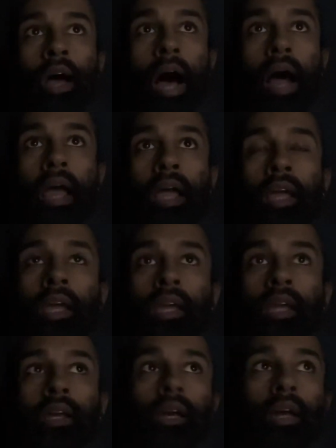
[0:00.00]

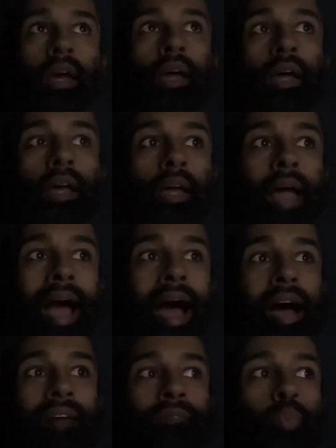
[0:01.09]
I
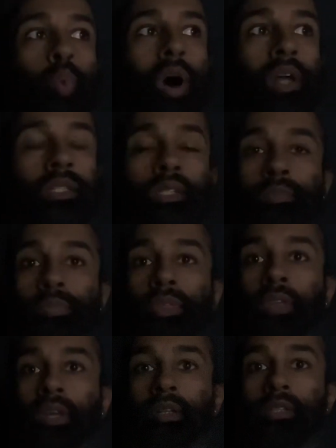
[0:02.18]
have one simple
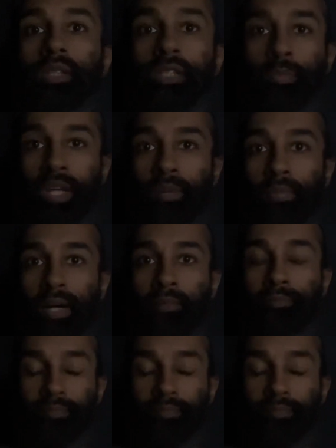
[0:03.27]
thing to speak about.